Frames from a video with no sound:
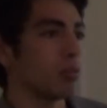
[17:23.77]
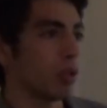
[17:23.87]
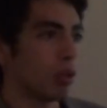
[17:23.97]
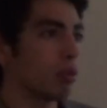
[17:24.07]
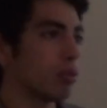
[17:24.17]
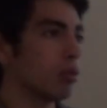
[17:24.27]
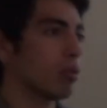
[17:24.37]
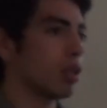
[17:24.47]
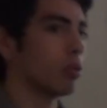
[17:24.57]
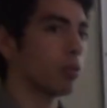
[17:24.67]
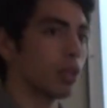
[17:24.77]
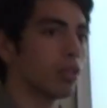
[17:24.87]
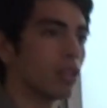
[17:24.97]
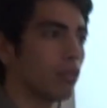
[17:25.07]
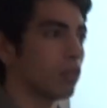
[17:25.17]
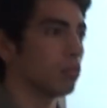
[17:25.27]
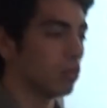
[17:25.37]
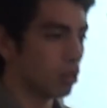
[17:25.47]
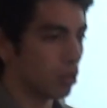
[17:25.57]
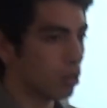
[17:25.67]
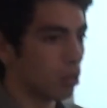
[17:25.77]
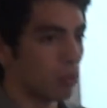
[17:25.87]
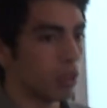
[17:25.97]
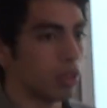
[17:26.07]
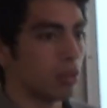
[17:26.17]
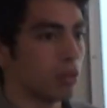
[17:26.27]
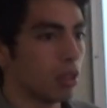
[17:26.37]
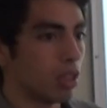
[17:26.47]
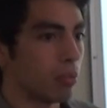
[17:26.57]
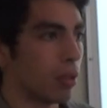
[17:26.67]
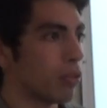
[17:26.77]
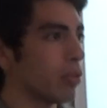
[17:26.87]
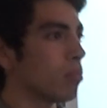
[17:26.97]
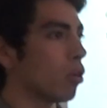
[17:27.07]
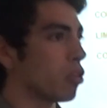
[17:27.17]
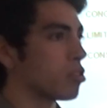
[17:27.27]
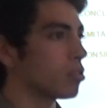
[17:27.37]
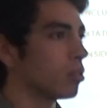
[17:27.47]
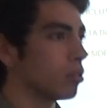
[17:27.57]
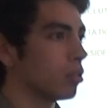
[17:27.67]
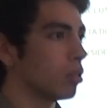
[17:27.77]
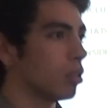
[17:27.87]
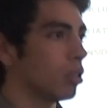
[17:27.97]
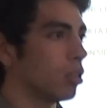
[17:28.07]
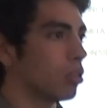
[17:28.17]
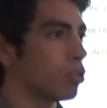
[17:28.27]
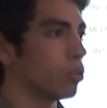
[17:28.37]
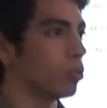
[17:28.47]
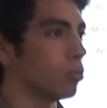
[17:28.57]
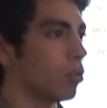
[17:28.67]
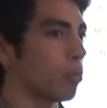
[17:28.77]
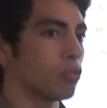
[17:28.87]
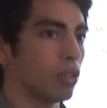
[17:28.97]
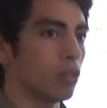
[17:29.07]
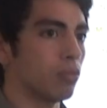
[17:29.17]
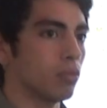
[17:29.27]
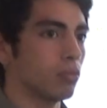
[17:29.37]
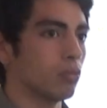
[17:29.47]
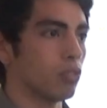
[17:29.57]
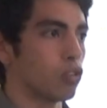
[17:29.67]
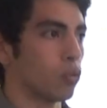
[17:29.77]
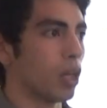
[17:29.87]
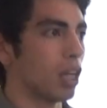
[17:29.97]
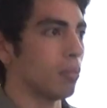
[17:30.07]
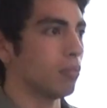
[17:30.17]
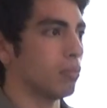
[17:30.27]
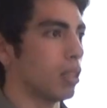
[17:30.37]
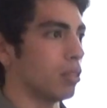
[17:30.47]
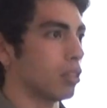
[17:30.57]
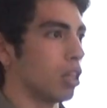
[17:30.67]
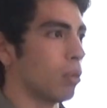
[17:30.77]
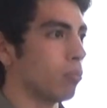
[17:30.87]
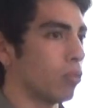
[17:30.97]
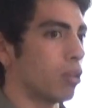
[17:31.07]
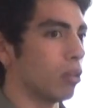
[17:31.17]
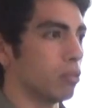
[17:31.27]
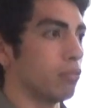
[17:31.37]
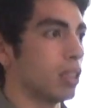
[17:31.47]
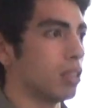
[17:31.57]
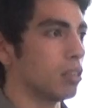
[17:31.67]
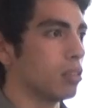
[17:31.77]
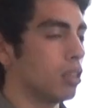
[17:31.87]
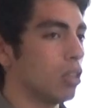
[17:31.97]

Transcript: We all know that we are given only about 3 months to observe, describe, and come up with all the findings.